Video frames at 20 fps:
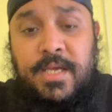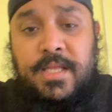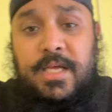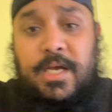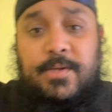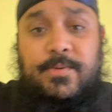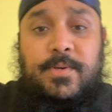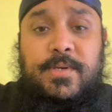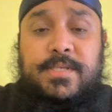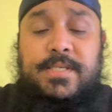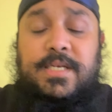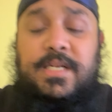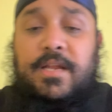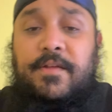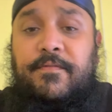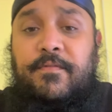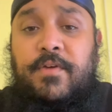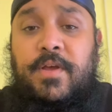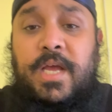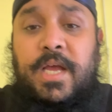That's why I said
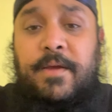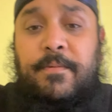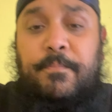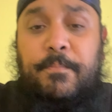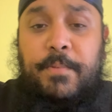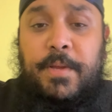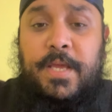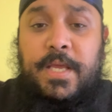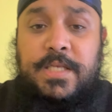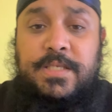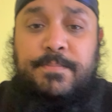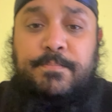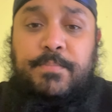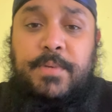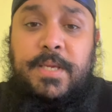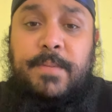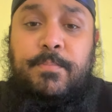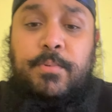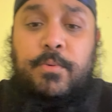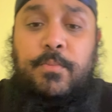if
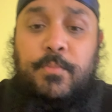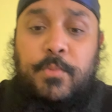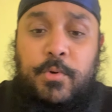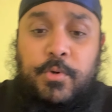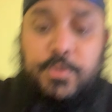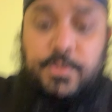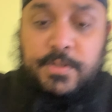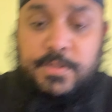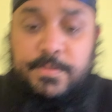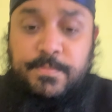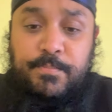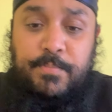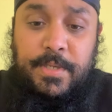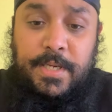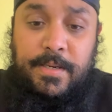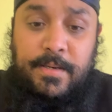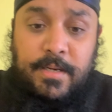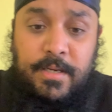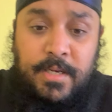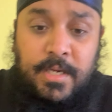people more
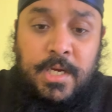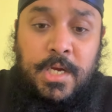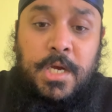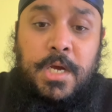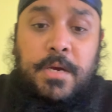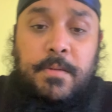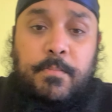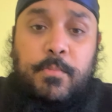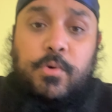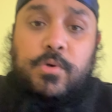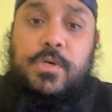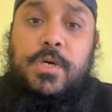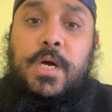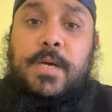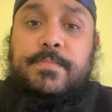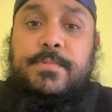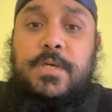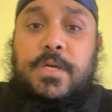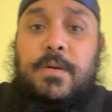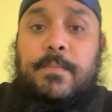spent more
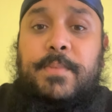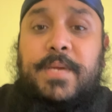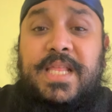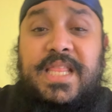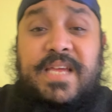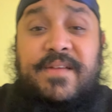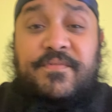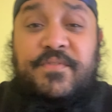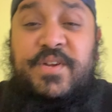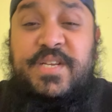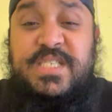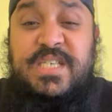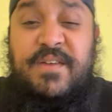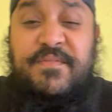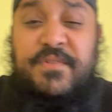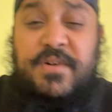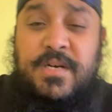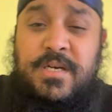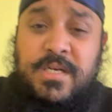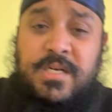time trying to be there for each
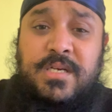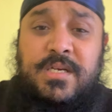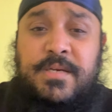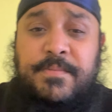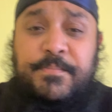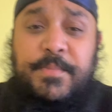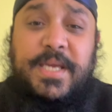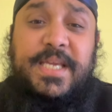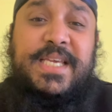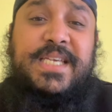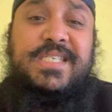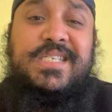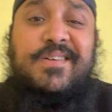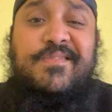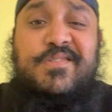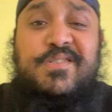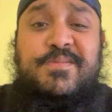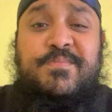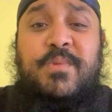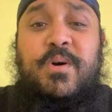other, make each
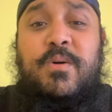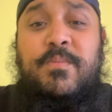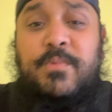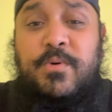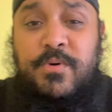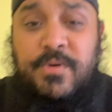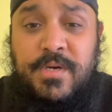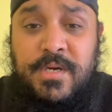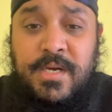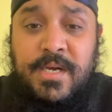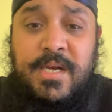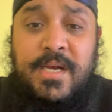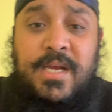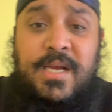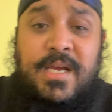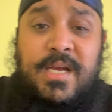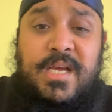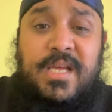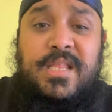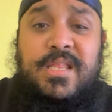other smile more,
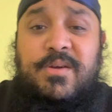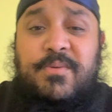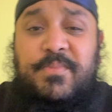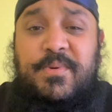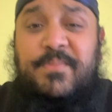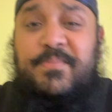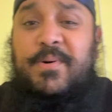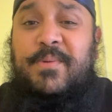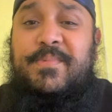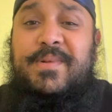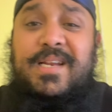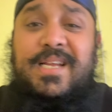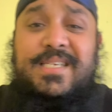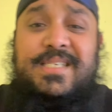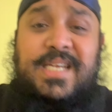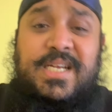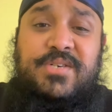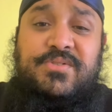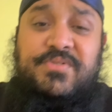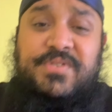there'll be probably
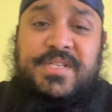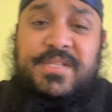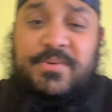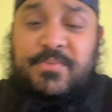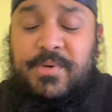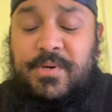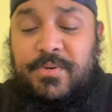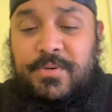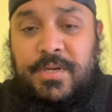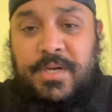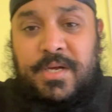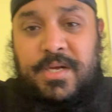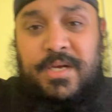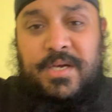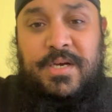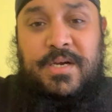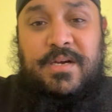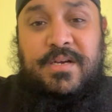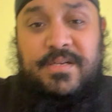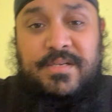less hatred in the world.
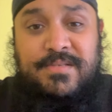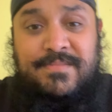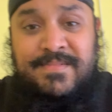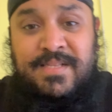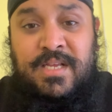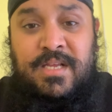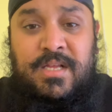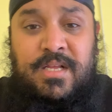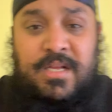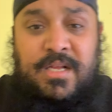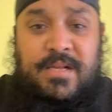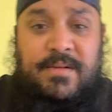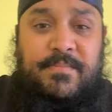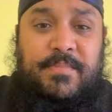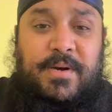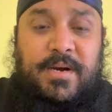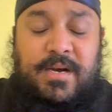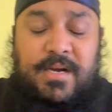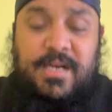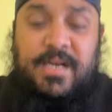
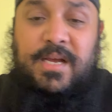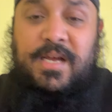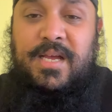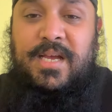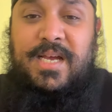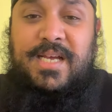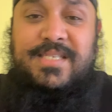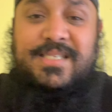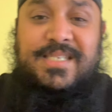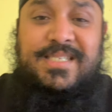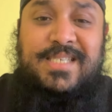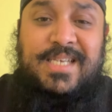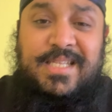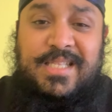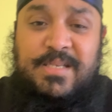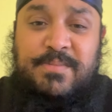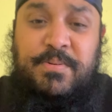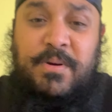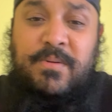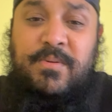But as I say,
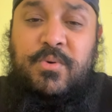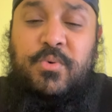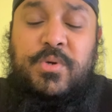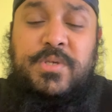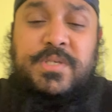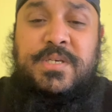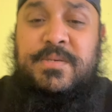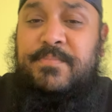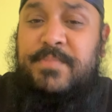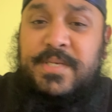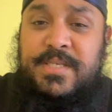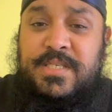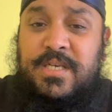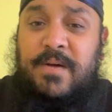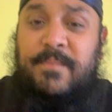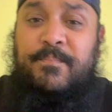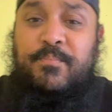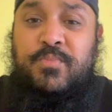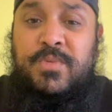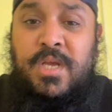there's probably always going to be
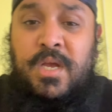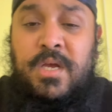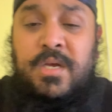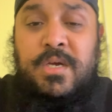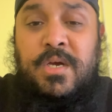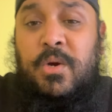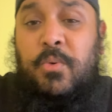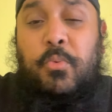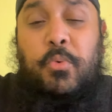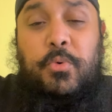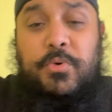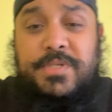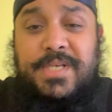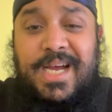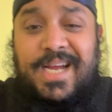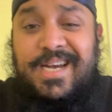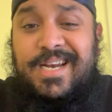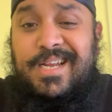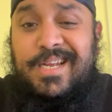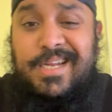some Walls
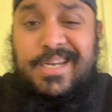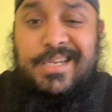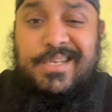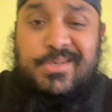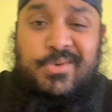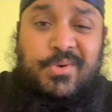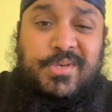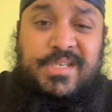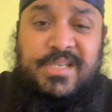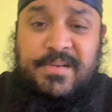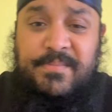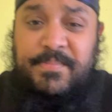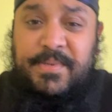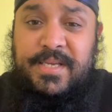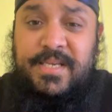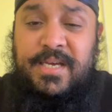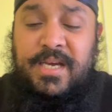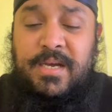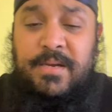out there. There's always going to be